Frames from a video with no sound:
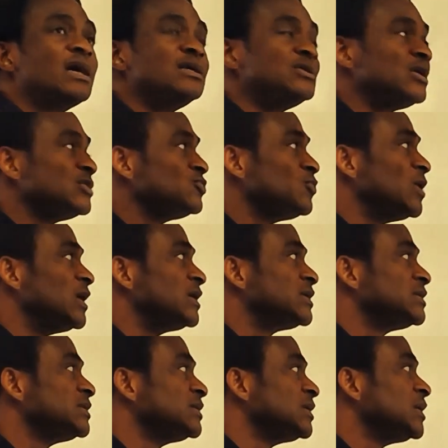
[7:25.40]
cannot
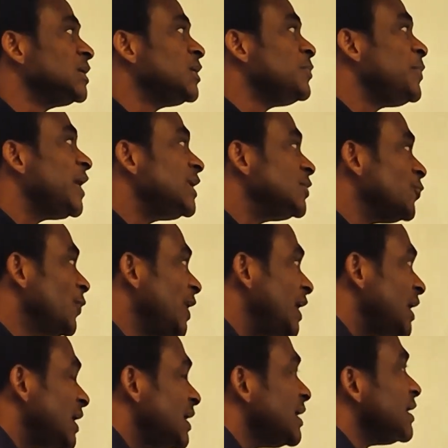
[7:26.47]
work, but
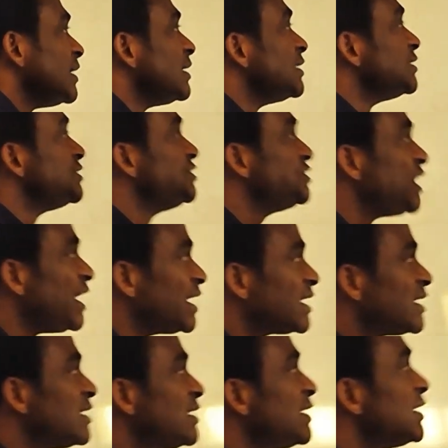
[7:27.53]
we check,
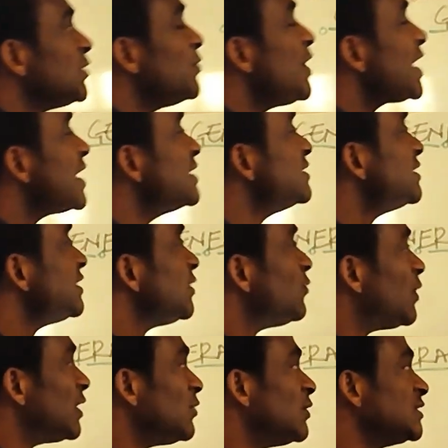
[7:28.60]
we can see
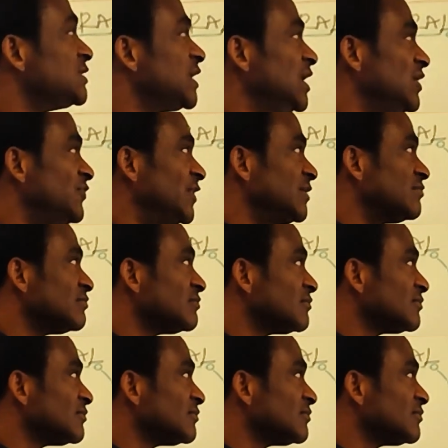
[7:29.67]
what was given.